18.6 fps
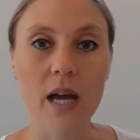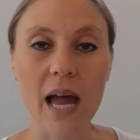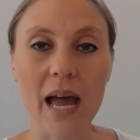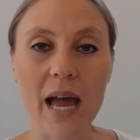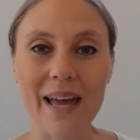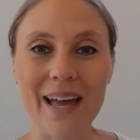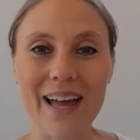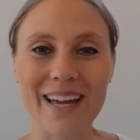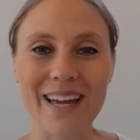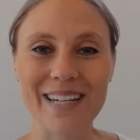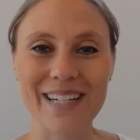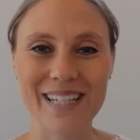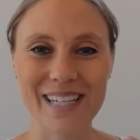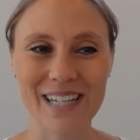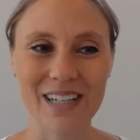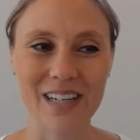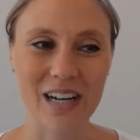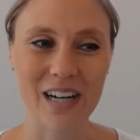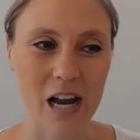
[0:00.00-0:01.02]
And
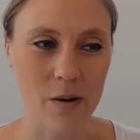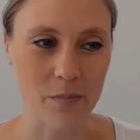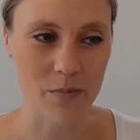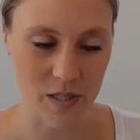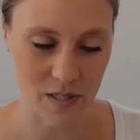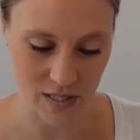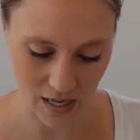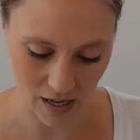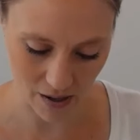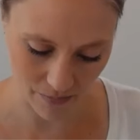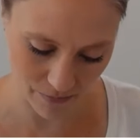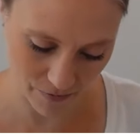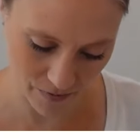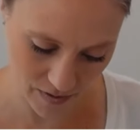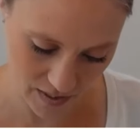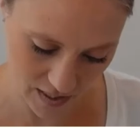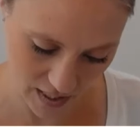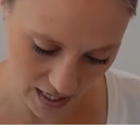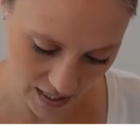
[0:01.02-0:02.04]
here I'm just
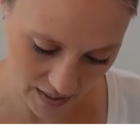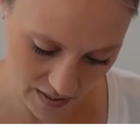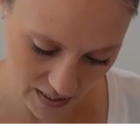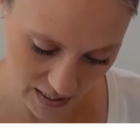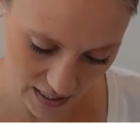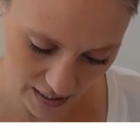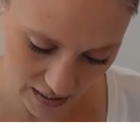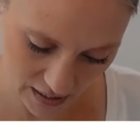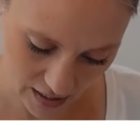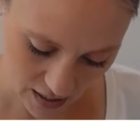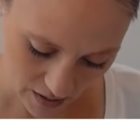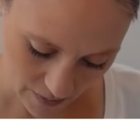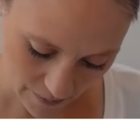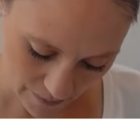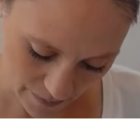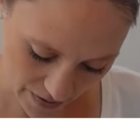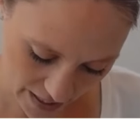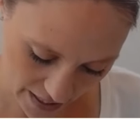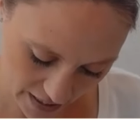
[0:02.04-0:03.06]
emphasizing
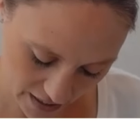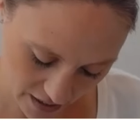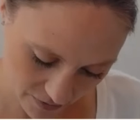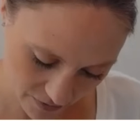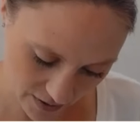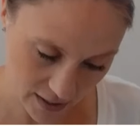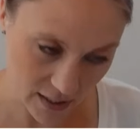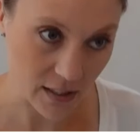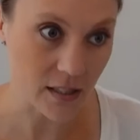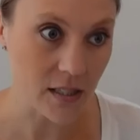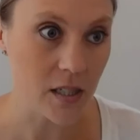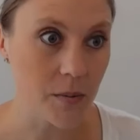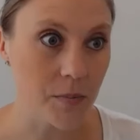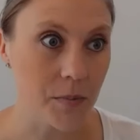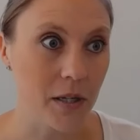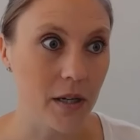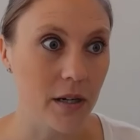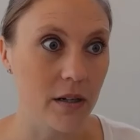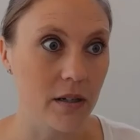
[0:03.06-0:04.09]
that if I can keep
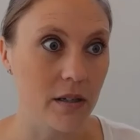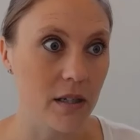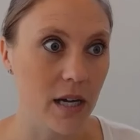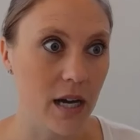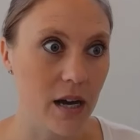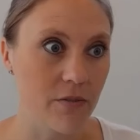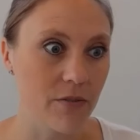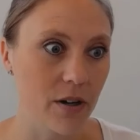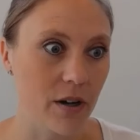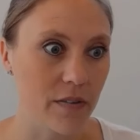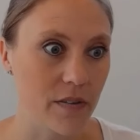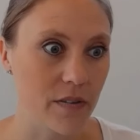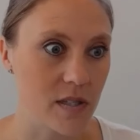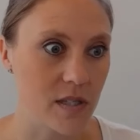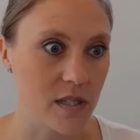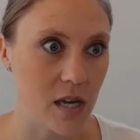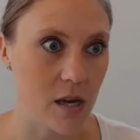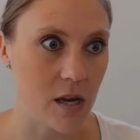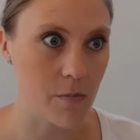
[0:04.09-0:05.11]
it, have it on the
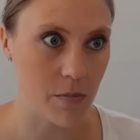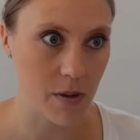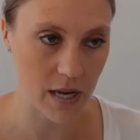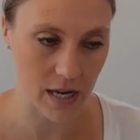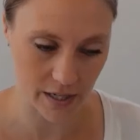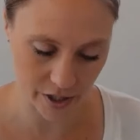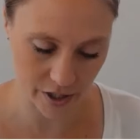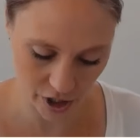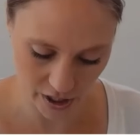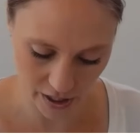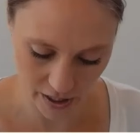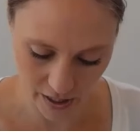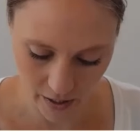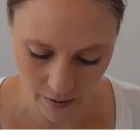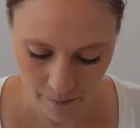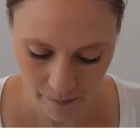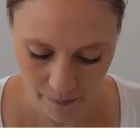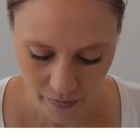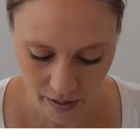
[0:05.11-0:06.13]
same page here,